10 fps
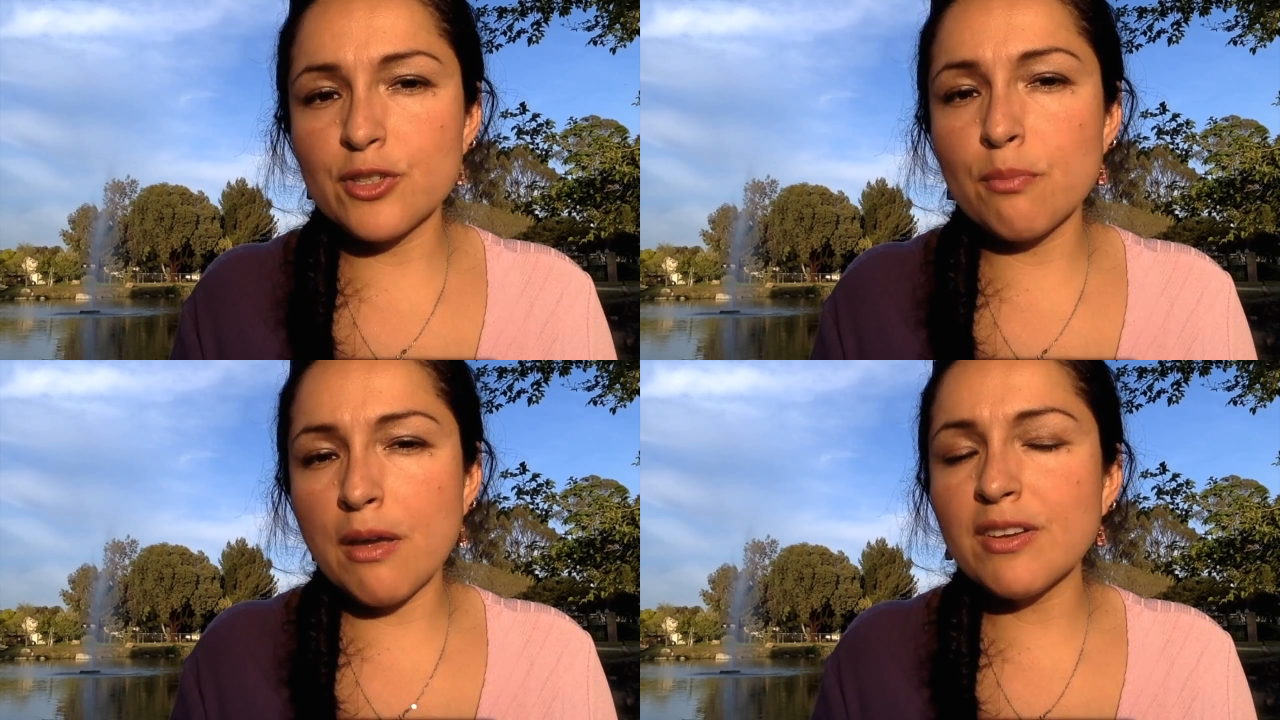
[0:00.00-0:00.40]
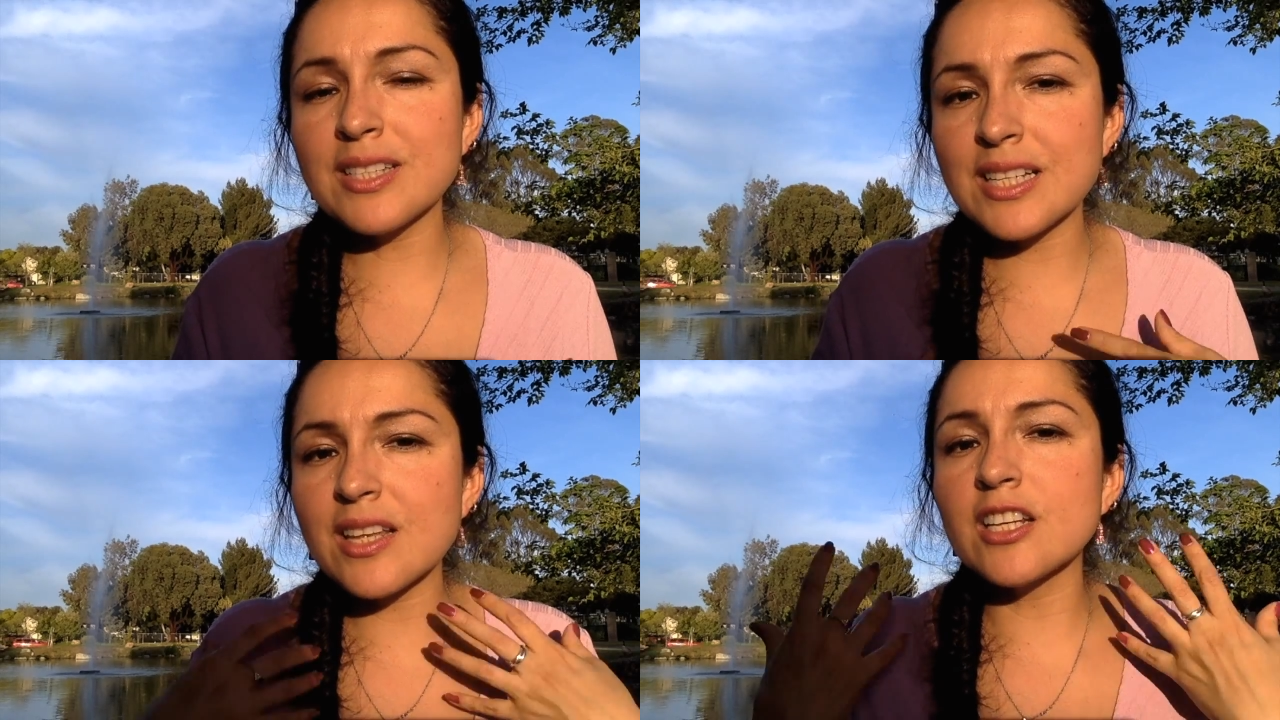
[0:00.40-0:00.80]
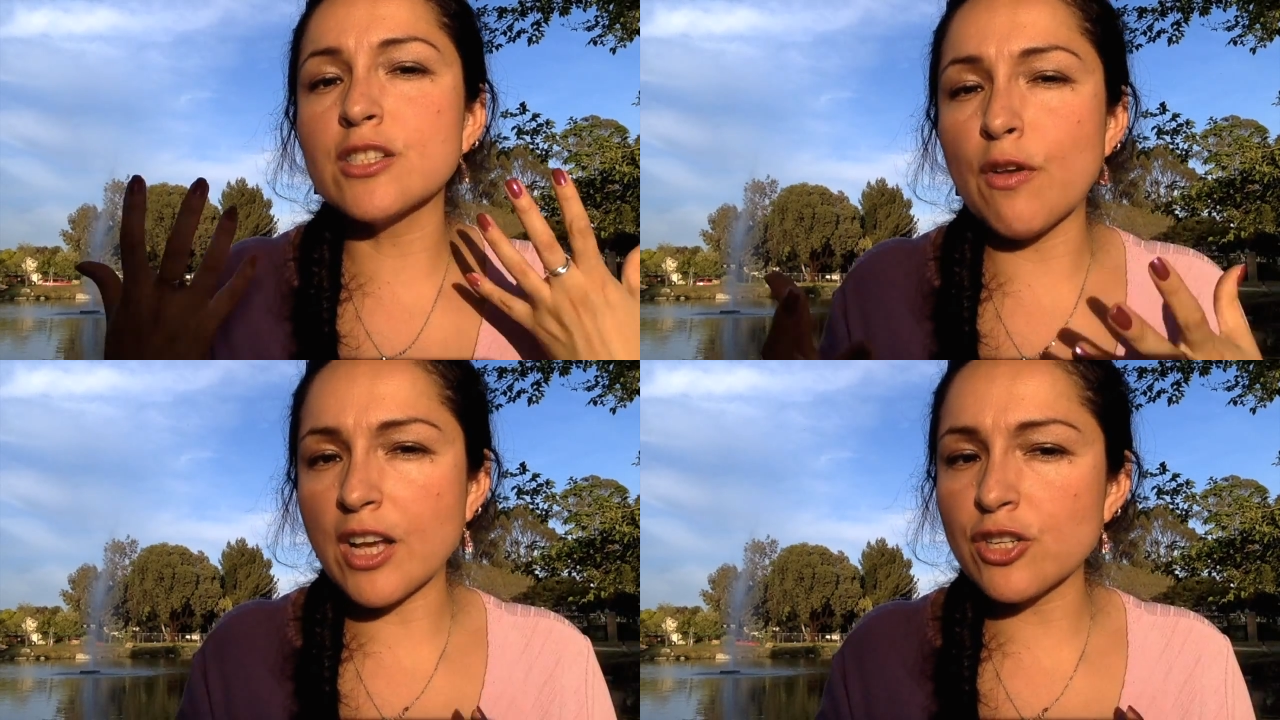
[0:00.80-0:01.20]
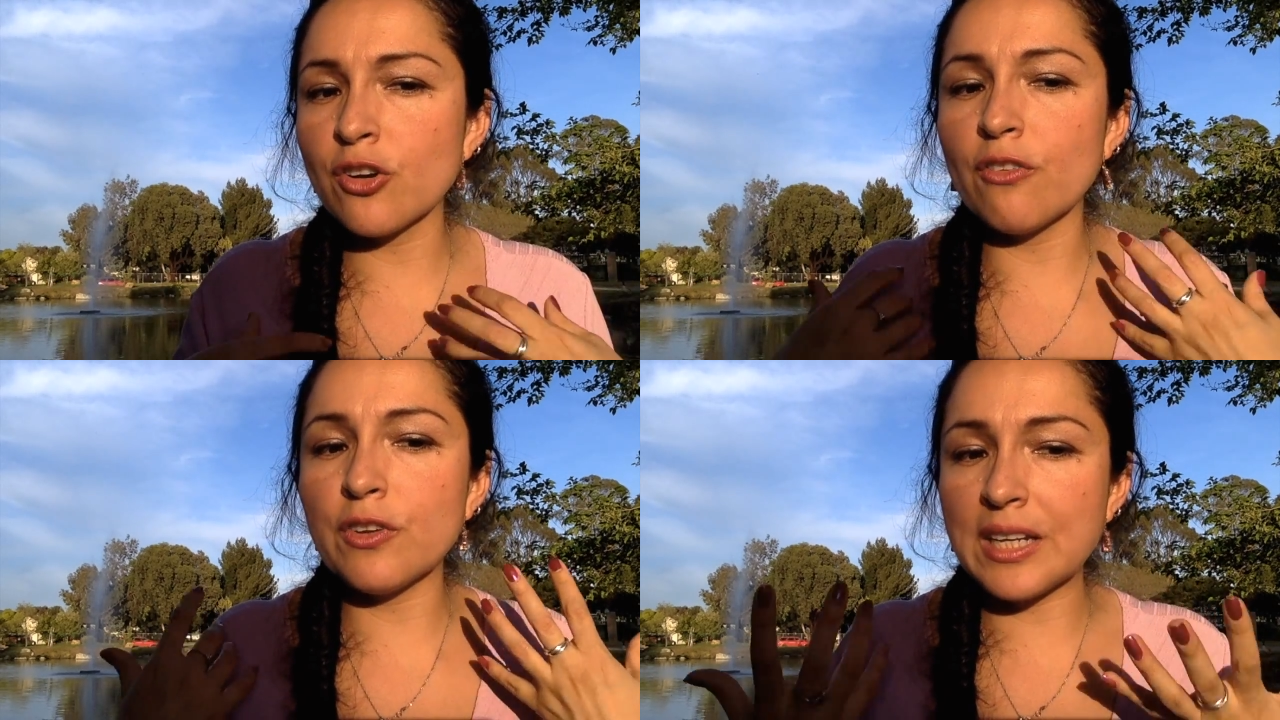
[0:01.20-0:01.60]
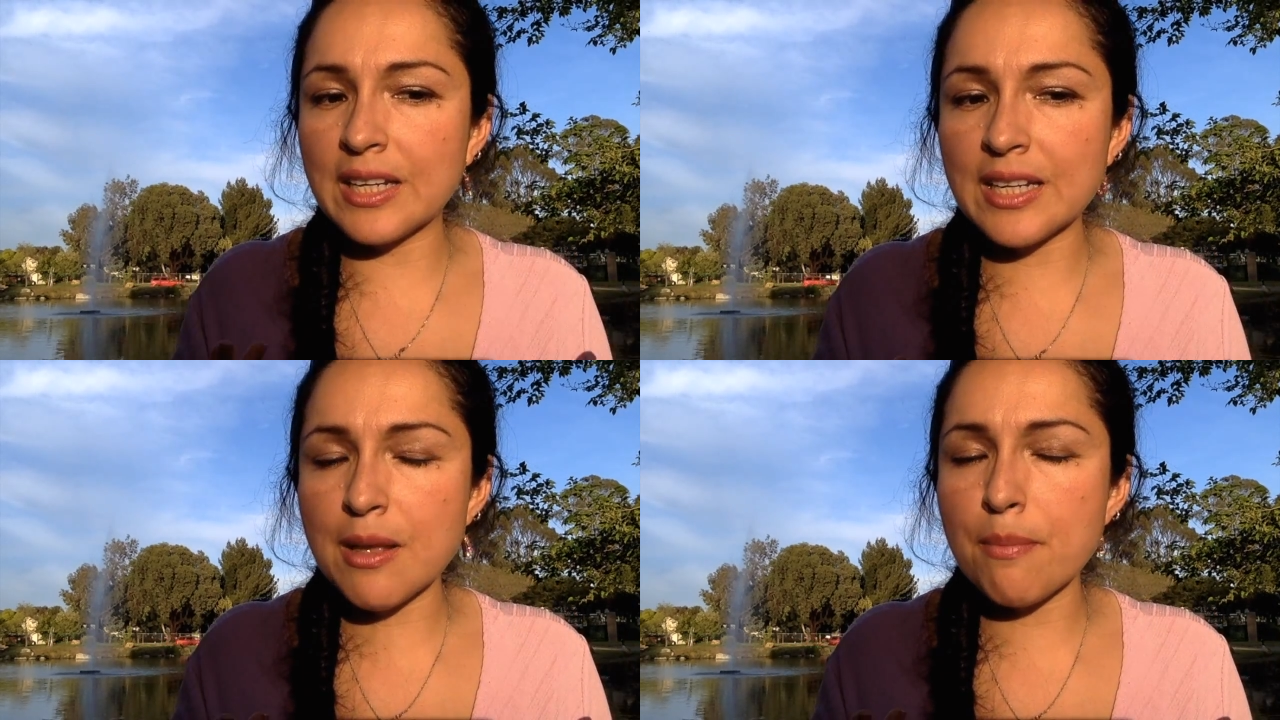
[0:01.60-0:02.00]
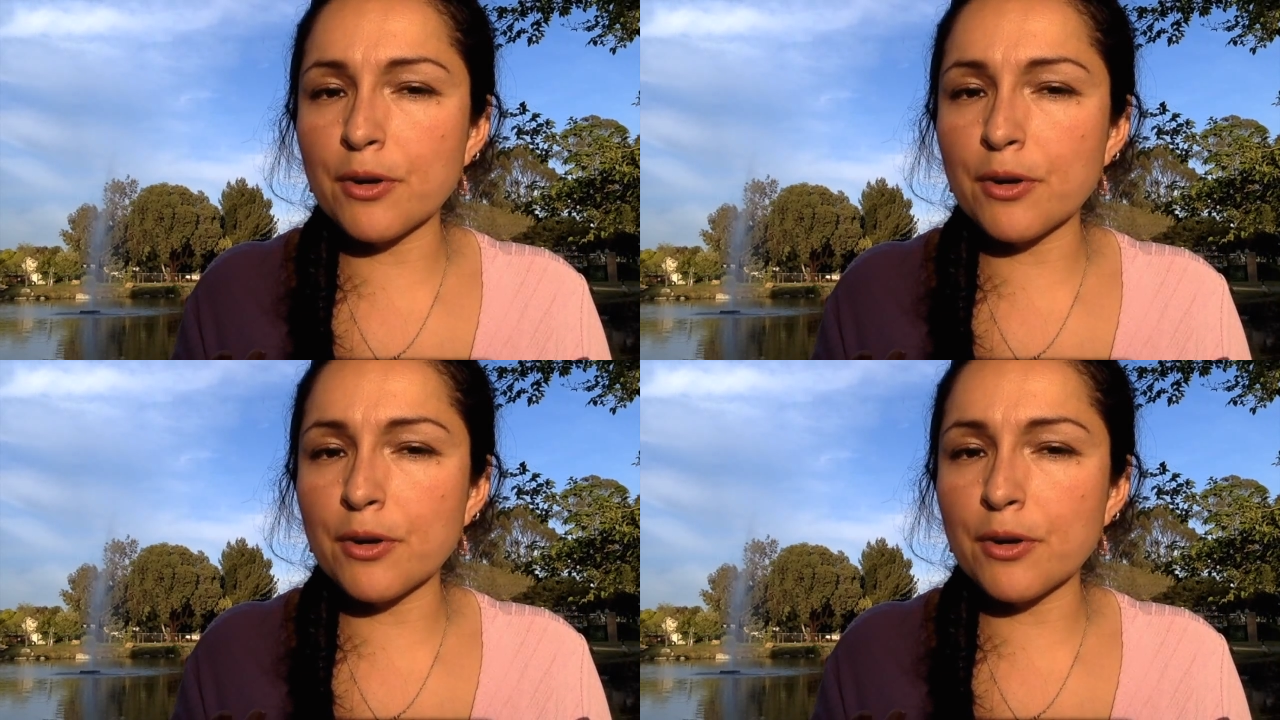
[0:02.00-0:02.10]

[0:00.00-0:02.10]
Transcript: So maybe it's the satisfaction of eating it,